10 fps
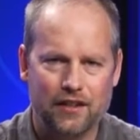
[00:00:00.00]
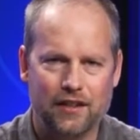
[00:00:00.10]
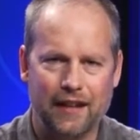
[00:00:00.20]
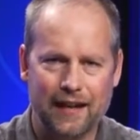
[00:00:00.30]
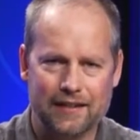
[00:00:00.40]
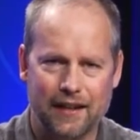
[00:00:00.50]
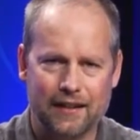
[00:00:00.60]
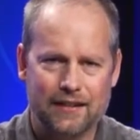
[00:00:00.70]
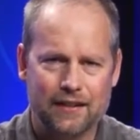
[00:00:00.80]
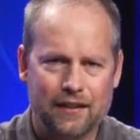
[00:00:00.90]
to data
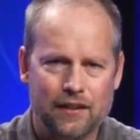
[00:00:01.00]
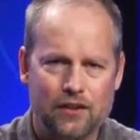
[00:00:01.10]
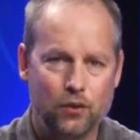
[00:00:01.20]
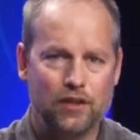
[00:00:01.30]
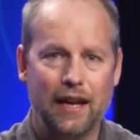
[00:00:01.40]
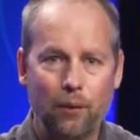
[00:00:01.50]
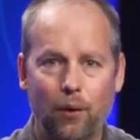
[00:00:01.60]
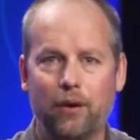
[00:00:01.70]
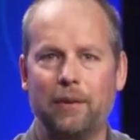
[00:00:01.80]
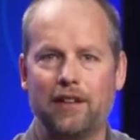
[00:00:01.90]
science. So today what we're
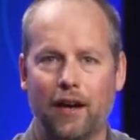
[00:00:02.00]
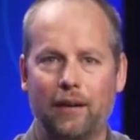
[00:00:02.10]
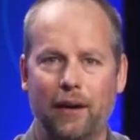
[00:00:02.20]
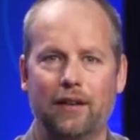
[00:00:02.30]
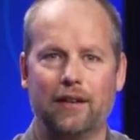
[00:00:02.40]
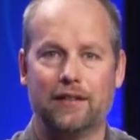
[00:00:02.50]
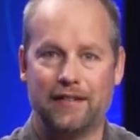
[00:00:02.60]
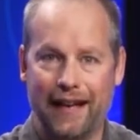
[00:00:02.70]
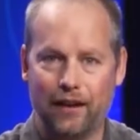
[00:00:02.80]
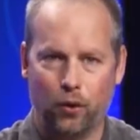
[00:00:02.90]
going to be talking about is
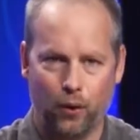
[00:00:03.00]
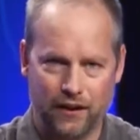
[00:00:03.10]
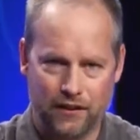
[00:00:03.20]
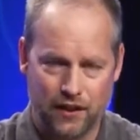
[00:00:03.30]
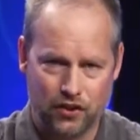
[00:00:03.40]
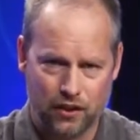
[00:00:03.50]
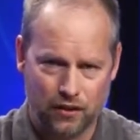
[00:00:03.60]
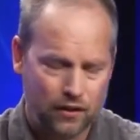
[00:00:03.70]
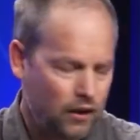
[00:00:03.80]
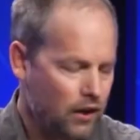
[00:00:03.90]
data organization.
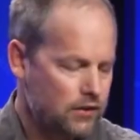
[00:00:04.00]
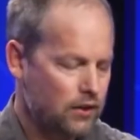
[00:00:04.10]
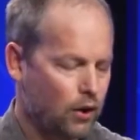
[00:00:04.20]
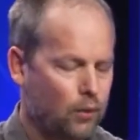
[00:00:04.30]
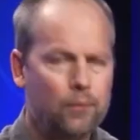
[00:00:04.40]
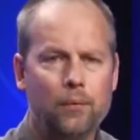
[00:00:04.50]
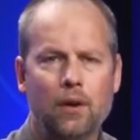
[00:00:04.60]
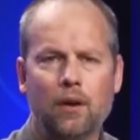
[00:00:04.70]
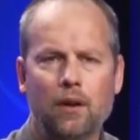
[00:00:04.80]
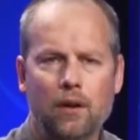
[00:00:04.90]
So
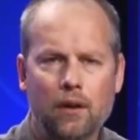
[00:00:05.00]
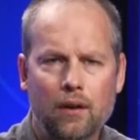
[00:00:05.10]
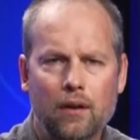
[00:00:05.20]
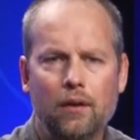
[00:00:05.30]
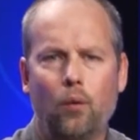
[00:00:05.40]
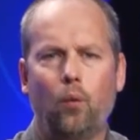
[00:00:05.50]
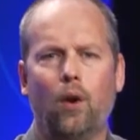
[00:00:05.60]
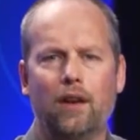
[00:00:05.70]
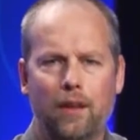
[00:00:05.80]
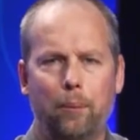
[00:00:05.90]

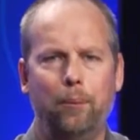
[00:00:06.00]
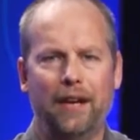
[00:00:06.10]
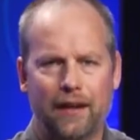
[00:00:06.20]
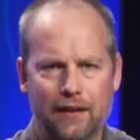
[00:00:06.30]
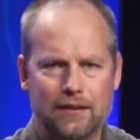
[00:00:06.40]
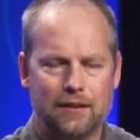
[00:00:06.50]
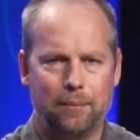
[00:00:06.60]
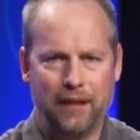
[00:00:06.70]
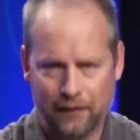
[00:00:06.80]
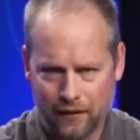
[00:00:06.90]
one of the biggest
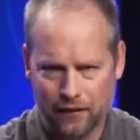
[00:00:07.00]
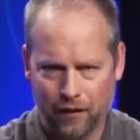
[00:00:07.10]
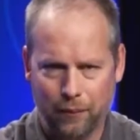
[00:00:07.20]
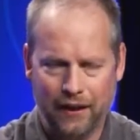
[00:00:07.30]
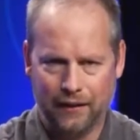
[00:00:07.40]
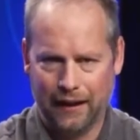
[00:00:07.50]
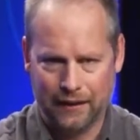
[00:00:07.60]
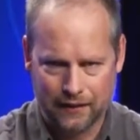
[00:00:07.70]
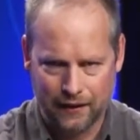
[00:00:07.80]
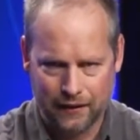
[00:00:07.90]
pieces of being a data
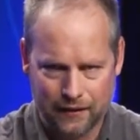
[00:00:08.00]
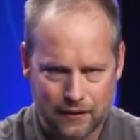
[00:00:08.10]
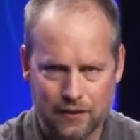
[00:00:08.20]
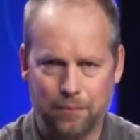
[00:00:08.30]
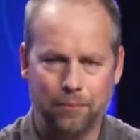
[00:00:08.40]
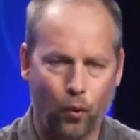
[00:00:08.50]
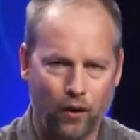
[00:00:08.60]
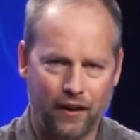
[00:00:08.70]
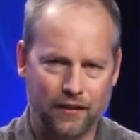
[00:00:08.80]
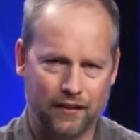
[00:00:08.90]
scientist is
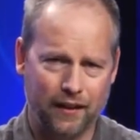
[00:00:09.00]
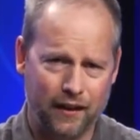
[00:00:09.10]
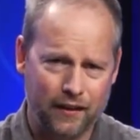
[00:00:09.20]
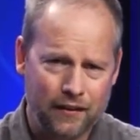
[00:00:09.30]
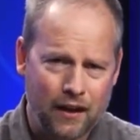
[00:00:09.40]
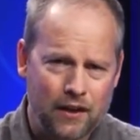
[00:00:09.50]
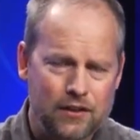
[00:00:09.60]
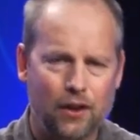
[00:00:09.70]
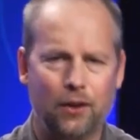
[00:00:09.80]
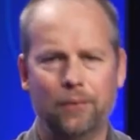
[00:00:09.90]
organizing data.
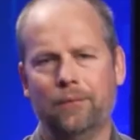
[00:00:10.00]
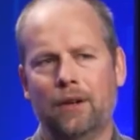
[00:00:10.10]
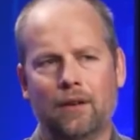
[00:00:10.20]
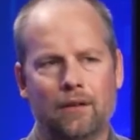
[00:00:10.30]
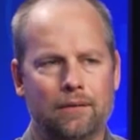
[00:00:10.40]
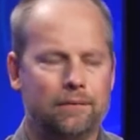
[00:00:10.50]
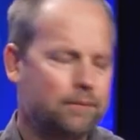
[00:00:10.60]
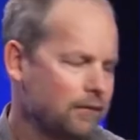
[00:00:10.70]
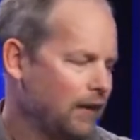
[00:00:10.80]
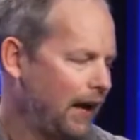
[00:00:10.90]
So
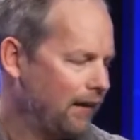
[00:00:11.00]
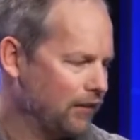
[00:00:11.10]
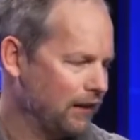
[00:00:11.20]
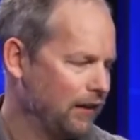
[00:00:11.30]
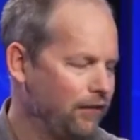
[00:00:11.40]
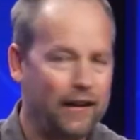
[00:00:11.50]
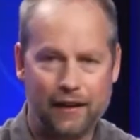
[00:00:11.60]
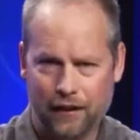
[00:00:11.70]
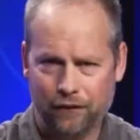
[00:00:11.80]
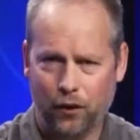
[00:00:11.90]
I have this kind of fake
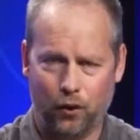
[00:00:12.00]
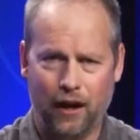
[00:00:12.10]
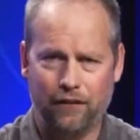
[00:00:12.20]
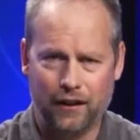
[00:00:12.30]
infographic